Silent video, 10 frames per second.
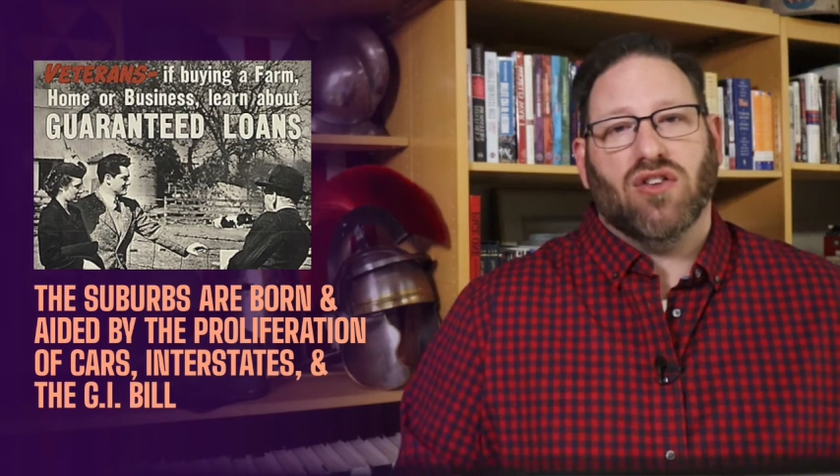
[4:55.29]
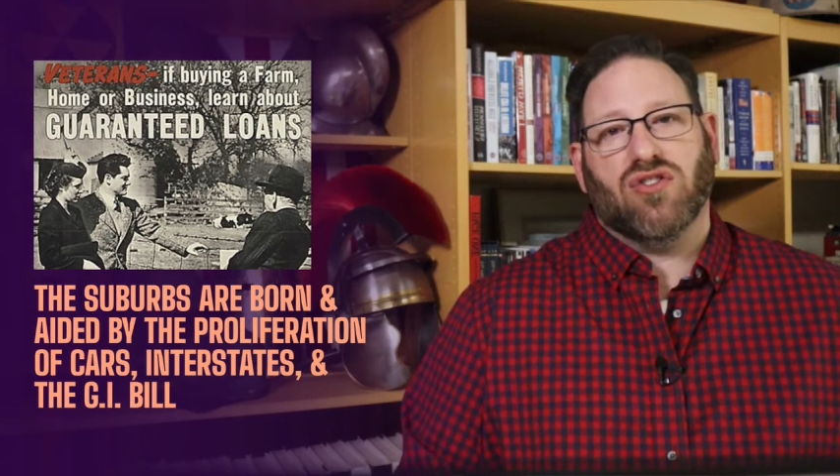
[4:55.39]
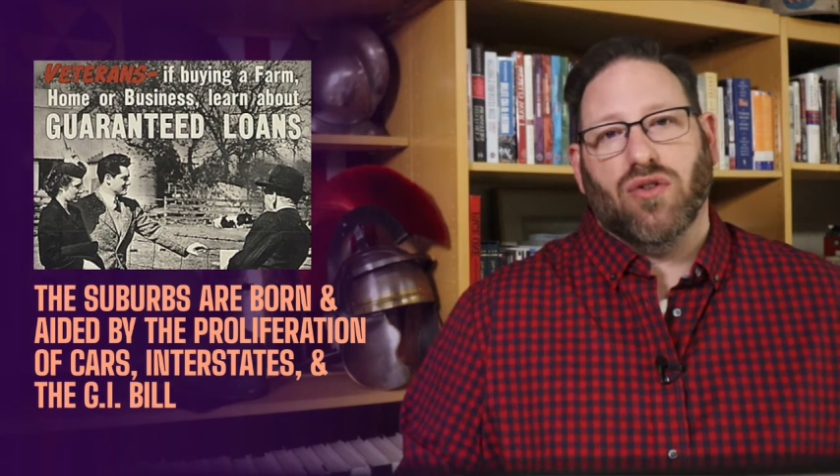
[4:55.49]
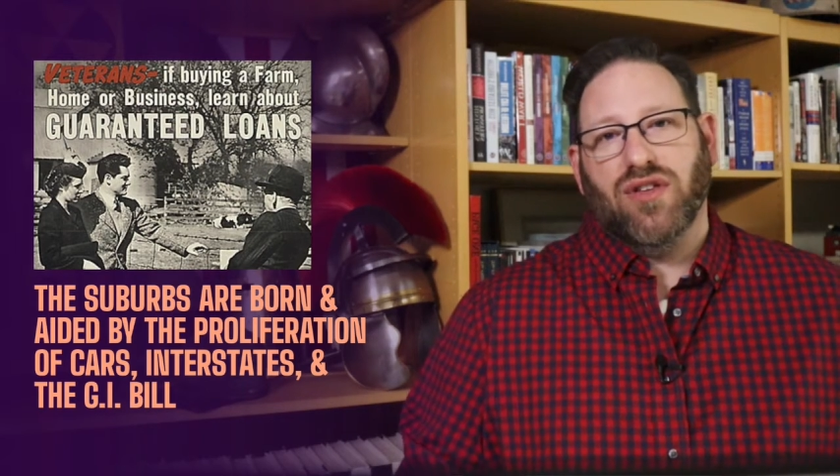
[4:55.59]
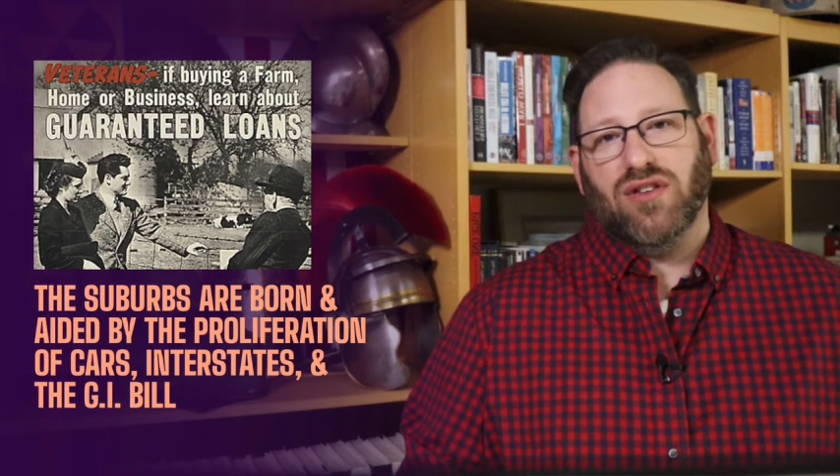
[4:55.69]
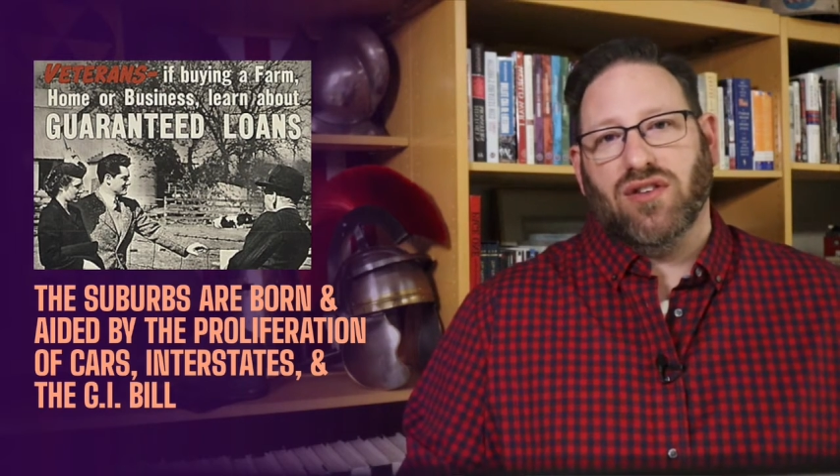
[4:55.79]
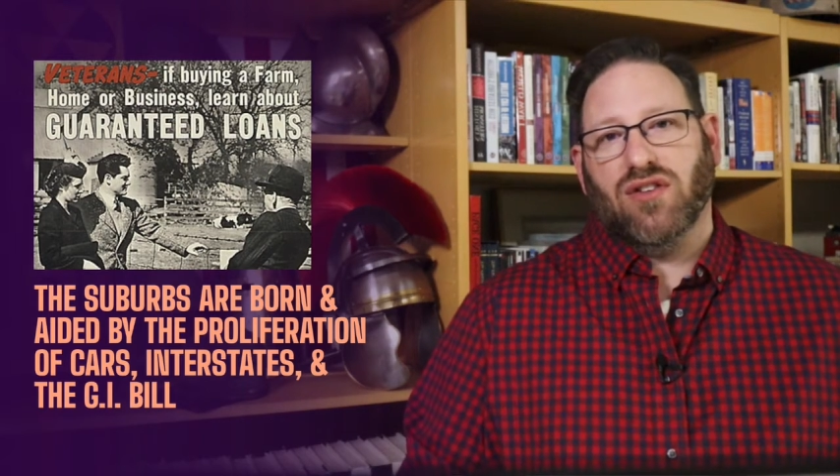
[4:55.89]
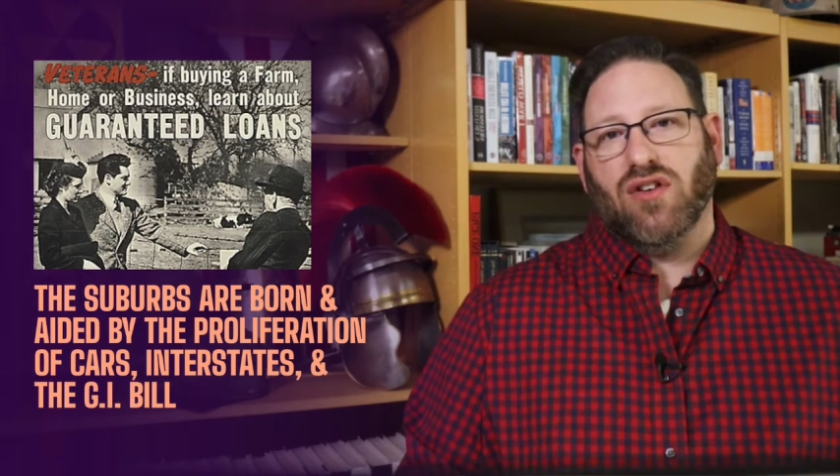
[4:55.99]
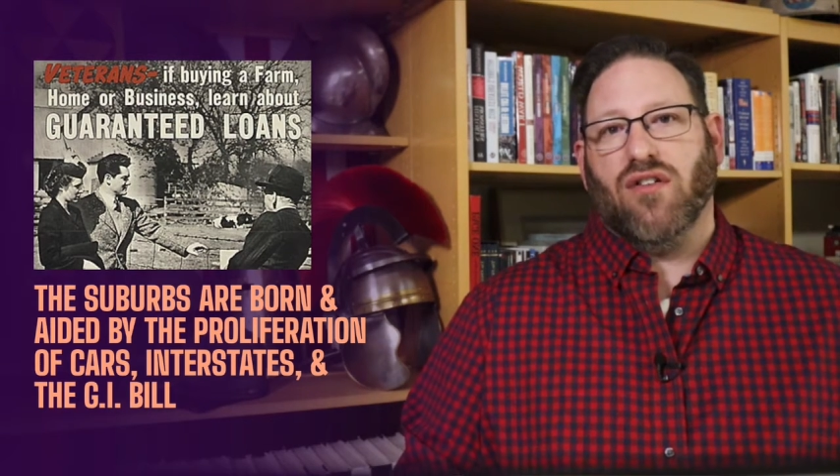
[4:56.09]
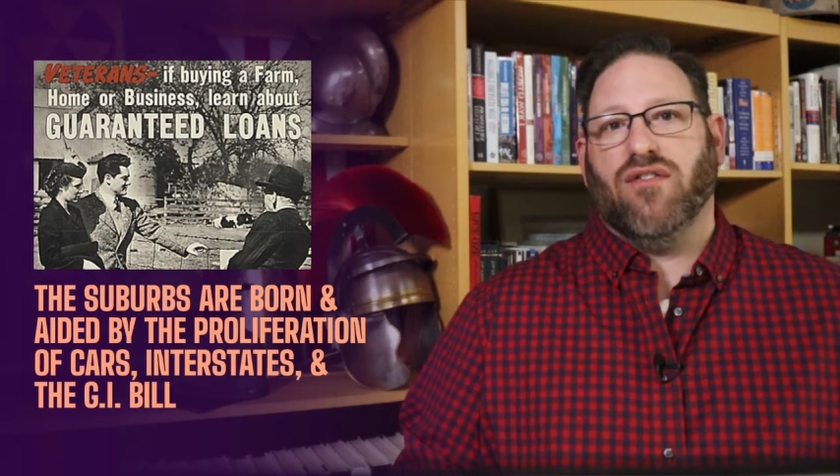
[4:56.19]
So this
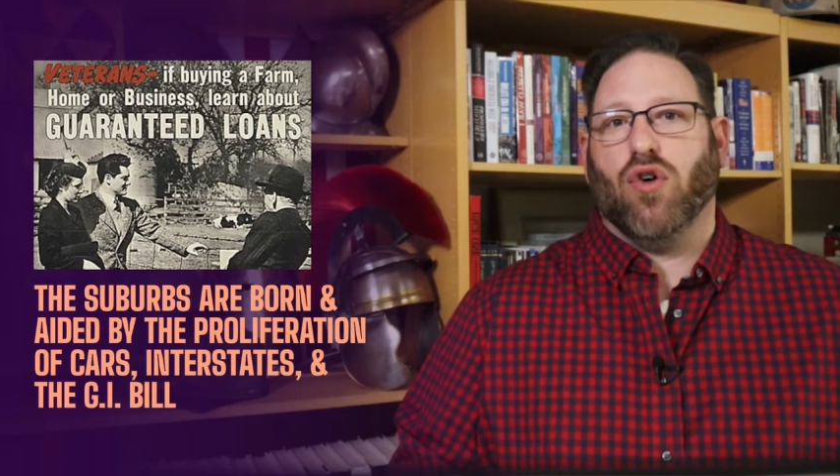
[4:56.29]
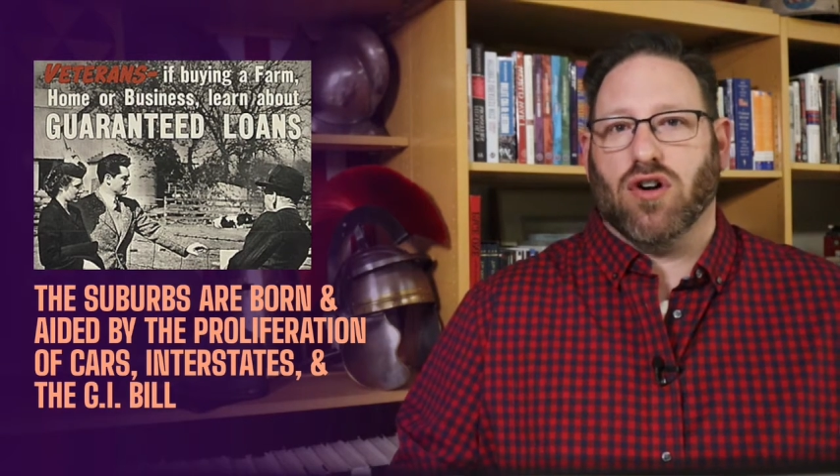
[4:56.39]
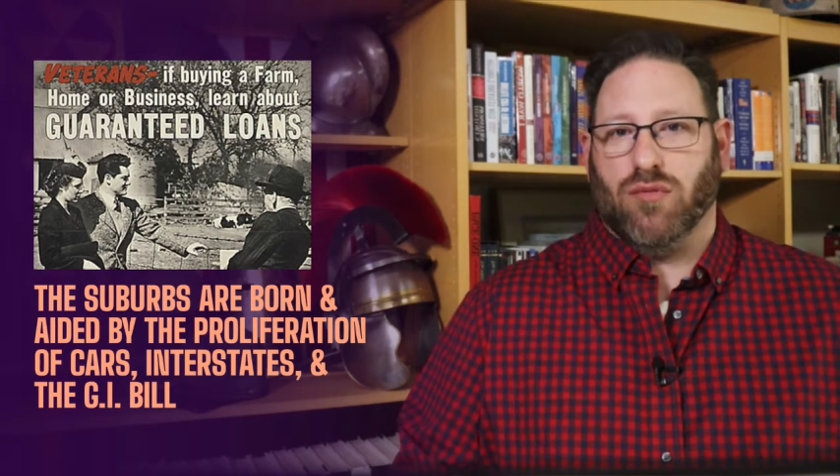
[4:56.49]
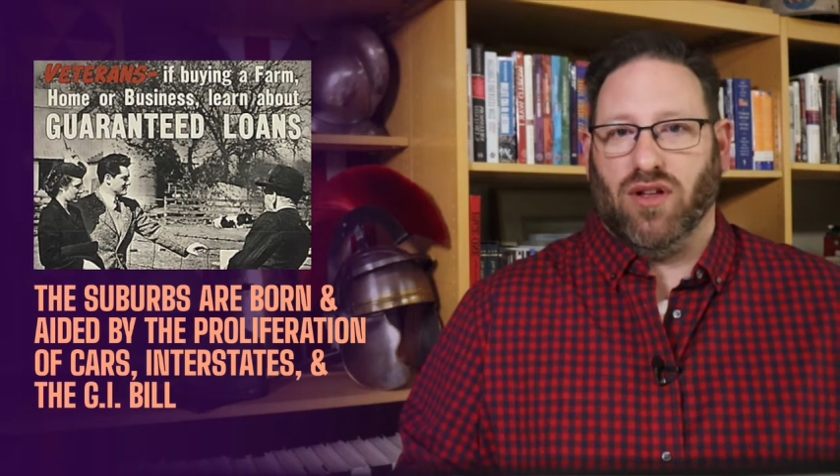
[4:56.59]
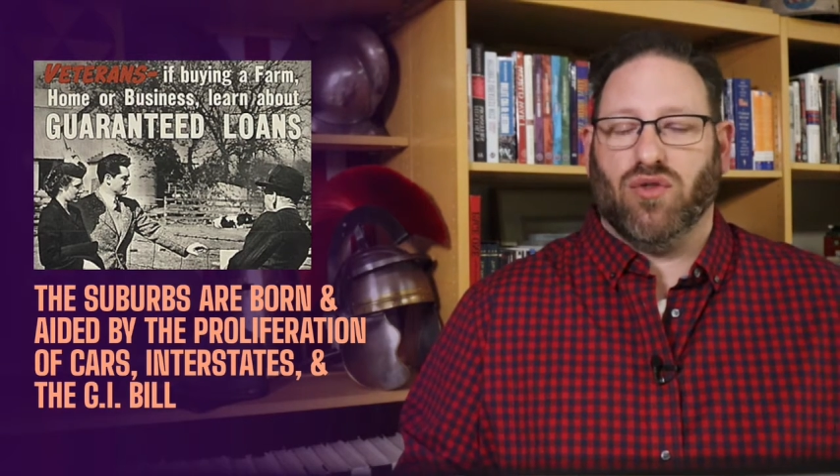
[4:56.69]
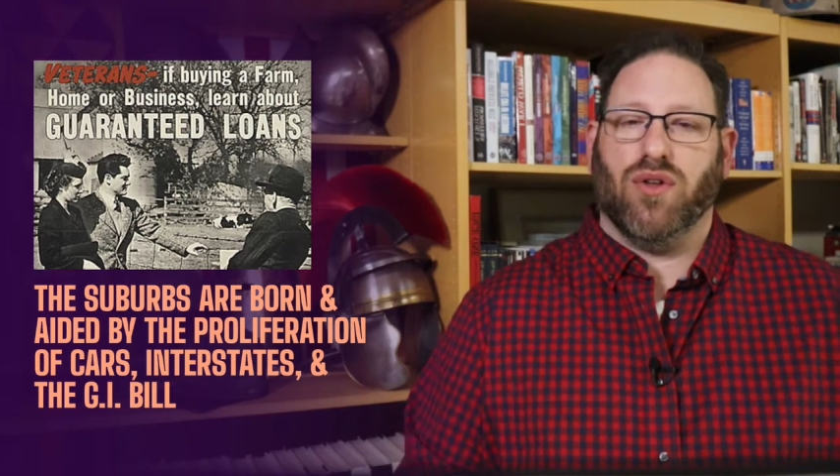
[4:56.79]
is affordable.